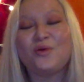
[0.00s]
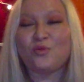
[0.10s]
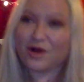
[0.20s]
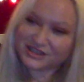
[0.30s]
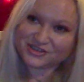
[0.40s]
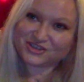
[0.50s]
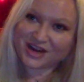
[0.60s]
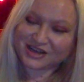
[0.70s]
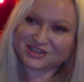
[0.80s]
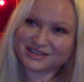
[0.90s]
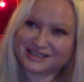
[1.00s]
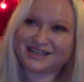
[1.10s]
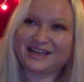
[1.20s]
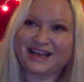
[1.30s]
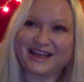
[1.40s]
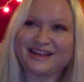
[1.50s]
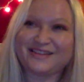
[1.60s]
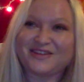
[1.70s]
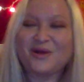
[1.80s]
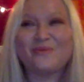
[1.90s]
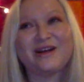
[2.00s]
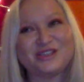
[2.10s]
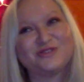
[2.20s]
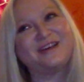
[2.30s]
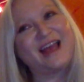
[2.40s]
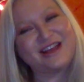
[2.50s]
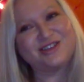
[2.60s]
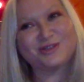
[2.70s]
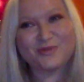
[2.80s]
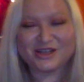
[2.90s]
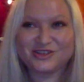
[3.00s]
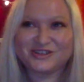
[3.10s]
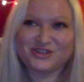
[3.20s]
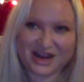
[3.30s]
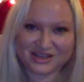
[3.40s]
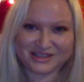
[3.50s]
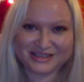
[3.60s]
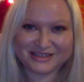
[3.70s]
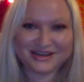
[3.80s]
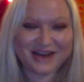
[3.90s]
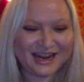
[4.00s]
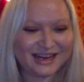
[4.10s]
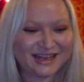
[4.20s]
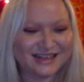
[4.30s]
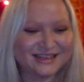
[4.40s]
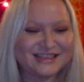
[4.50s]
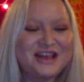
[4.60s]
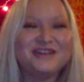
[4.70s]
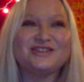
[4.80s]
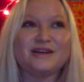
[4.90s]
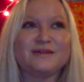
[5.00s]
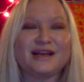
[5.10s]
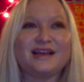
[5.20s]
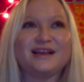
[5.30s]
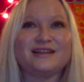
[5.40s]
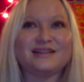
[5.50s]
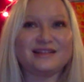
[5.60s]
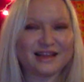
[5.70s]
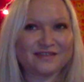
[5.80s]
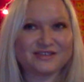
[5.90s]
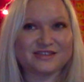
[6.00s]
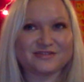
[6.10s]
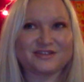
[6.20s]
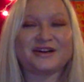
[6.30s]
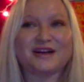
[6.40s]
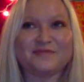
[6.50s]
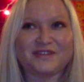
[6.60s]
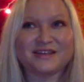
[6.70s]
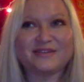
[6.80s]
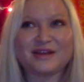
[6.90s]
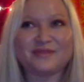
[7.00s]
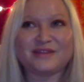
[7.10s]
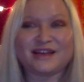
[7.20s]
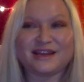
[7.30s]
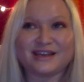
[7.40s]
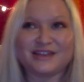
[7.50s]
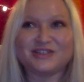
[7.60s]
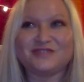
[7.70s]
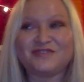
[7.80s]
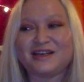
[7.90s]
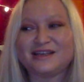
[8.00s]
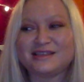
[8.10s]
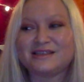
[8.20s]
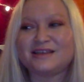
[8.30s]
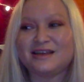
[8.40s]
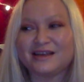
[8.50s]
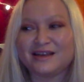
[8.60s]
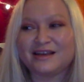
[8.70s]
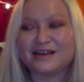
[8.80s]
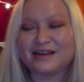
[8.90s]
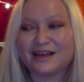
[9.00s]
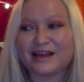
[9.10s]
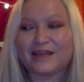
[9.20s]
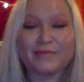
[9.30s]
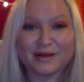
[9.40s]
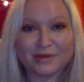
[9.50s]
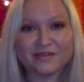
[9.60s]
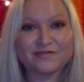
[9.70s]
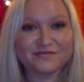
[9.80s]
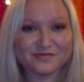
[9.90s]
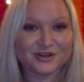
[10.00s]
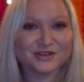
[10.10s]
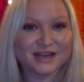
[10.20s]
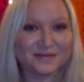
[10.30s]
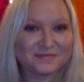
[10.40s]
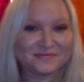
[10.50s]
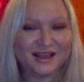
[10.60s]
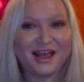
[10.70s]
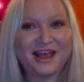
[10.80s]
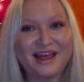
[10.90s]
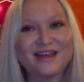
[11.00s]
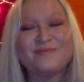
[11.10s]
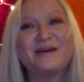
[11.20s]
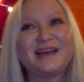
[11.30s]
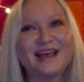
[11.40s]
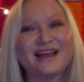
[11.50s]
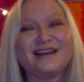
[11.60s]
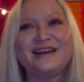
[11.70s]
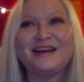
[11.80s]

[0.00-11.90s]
watch your attractions. Watch your reactions, watch your attractions, right? Gemini loves to flirt, and I'm feeling like with that connection to Venus, it may be flirt time. But again,